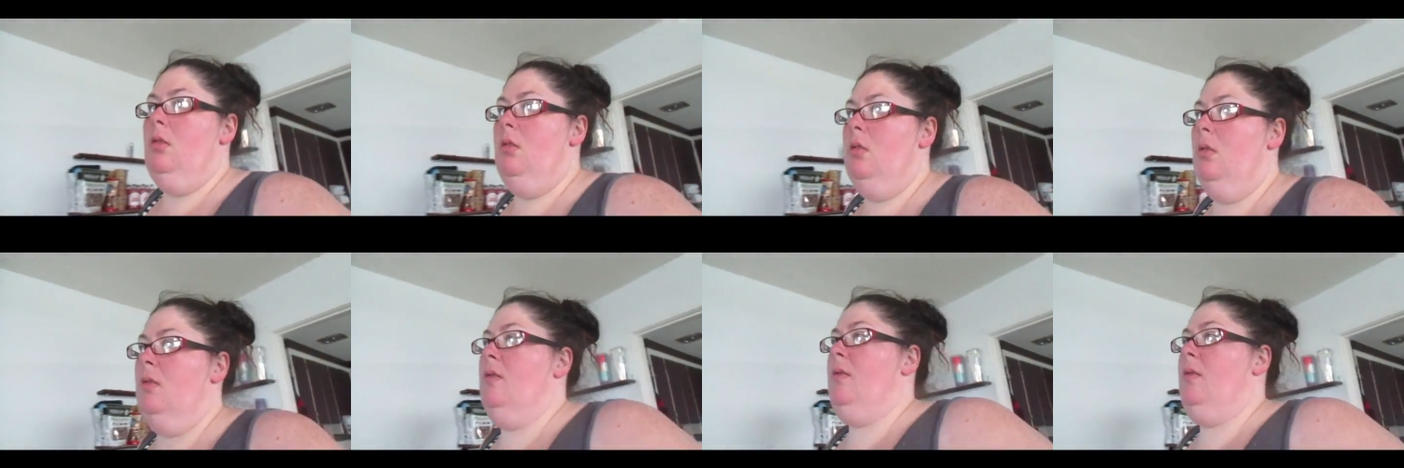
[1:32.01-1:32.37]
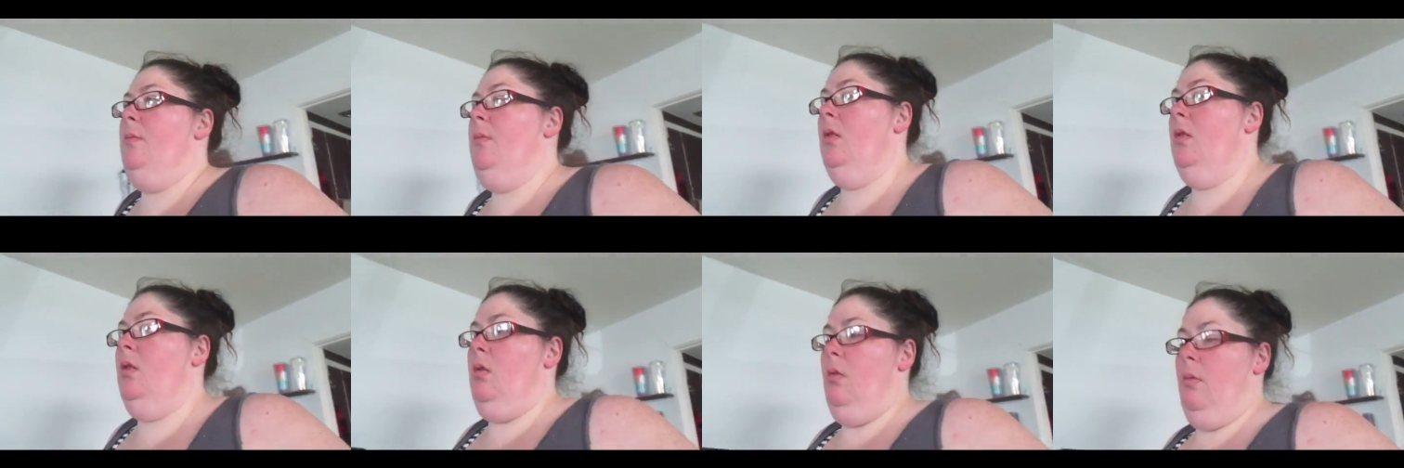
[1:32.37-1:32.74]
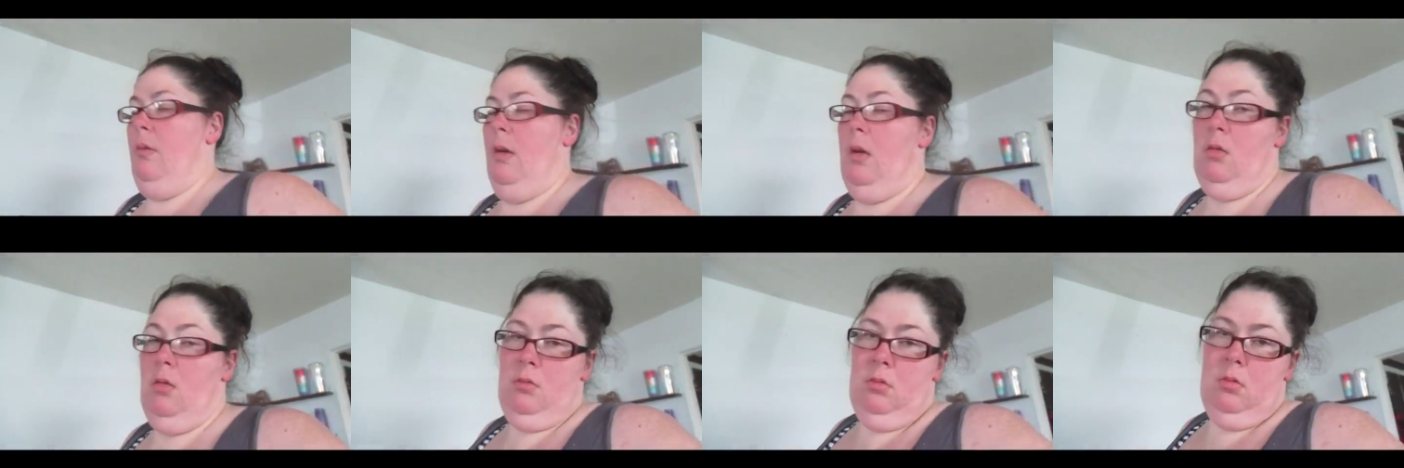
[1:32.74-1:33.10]
So I'm gonna go
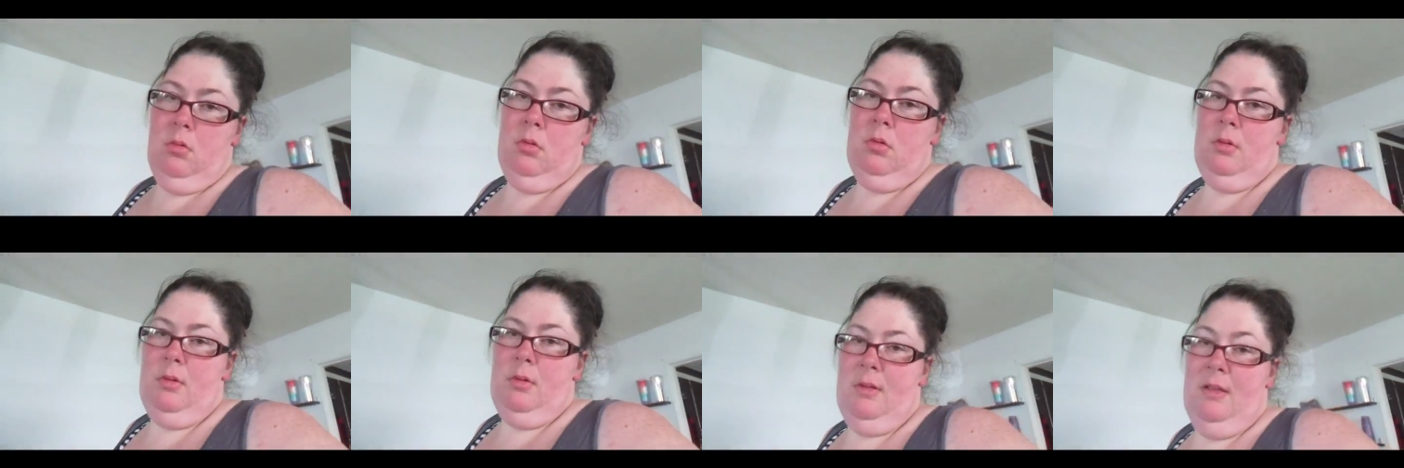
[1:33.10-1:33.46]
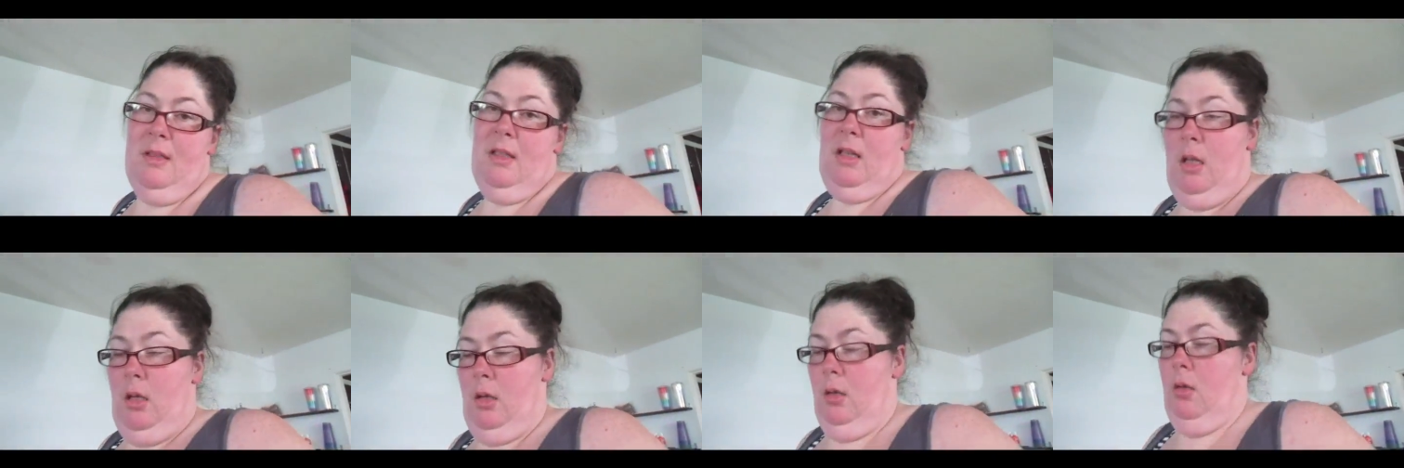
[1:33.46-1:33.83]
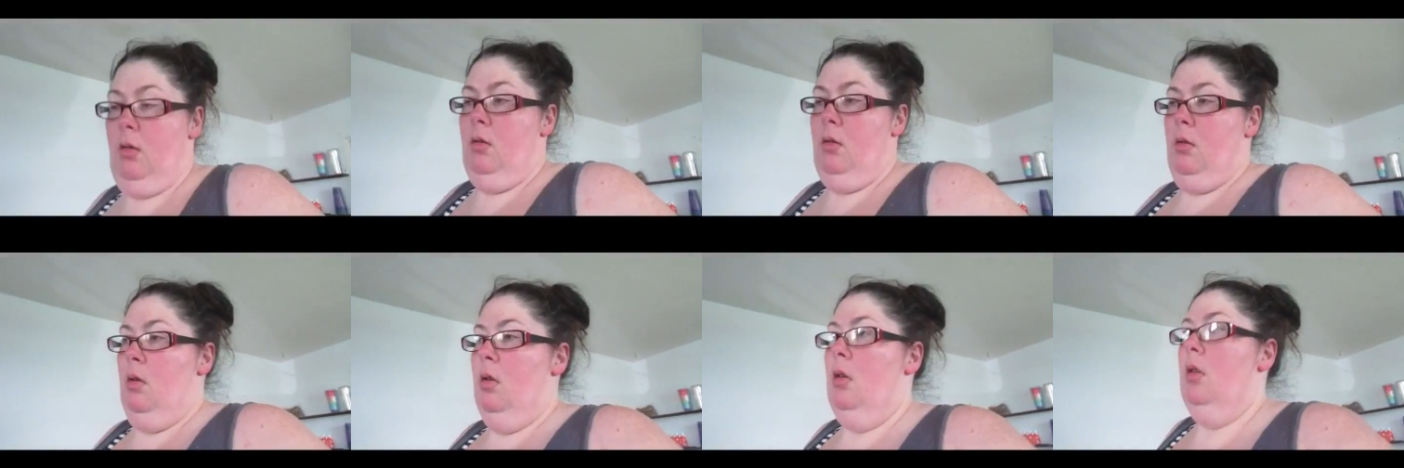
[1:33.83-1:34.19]
out and see
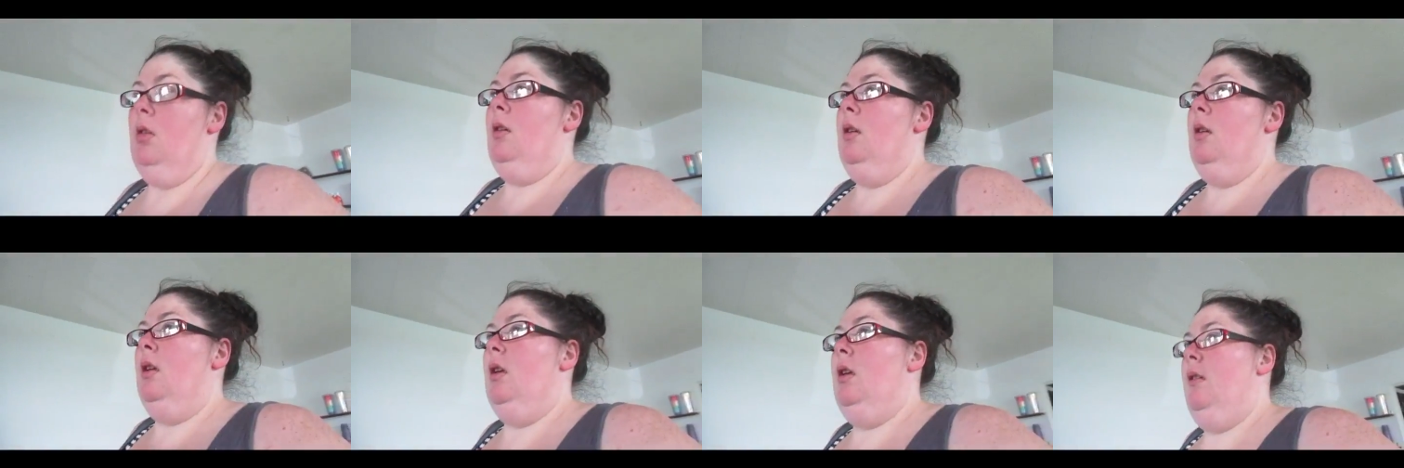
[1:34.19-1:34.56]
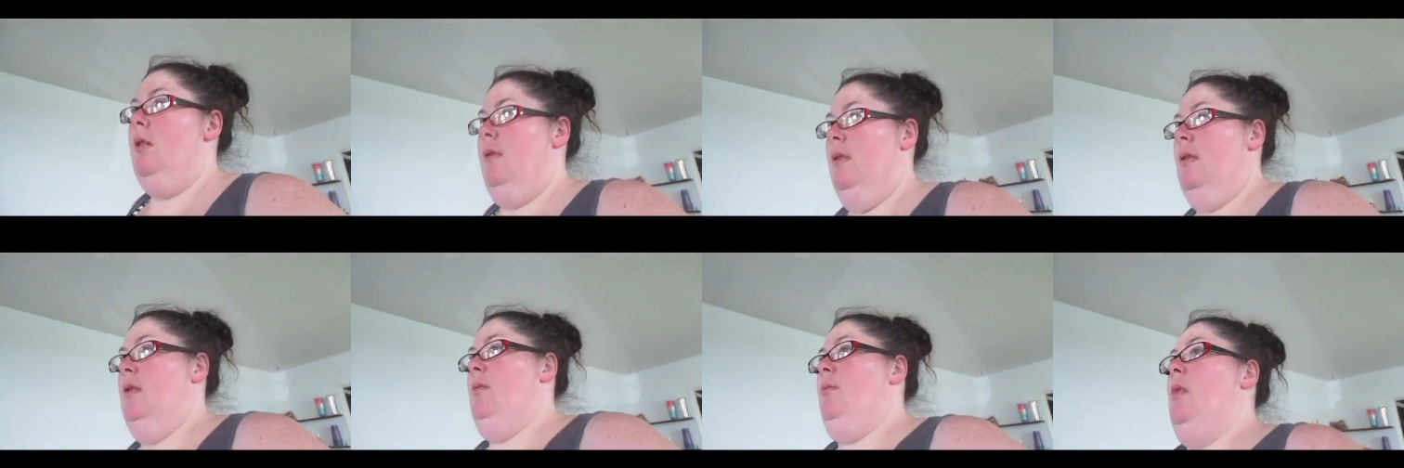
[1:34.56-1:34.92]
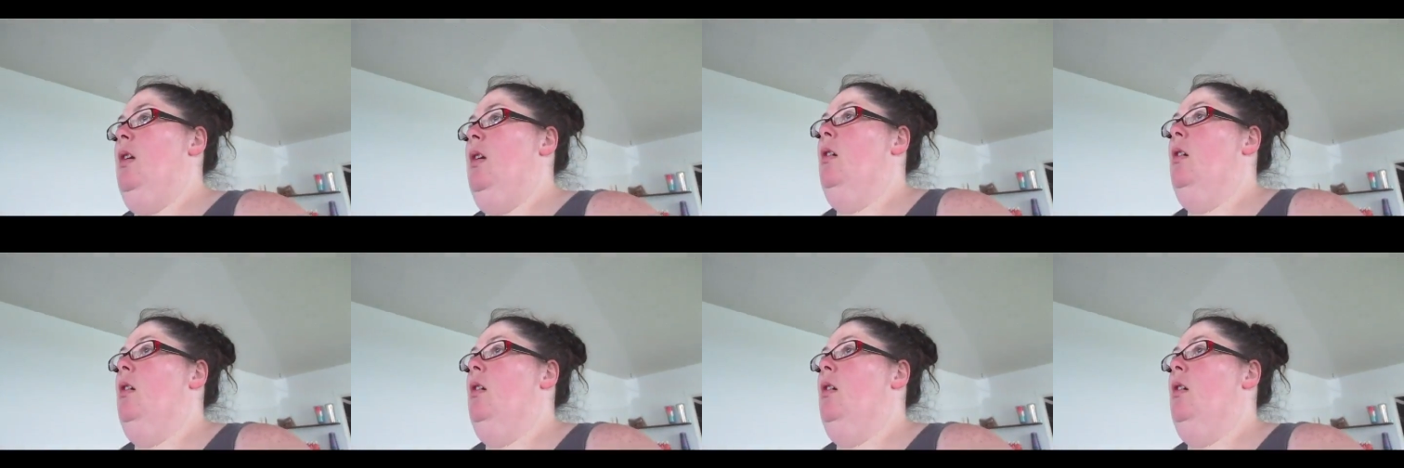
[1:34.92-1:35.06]
if it's in my